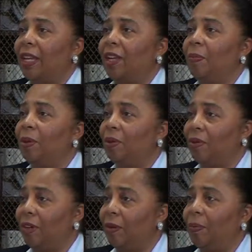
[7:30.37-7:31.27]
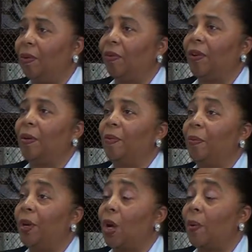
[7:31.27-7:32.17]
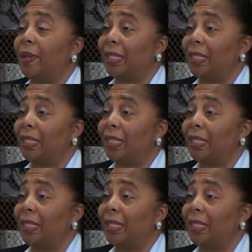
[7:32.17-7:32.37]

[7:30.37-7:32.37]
a computer training program where we go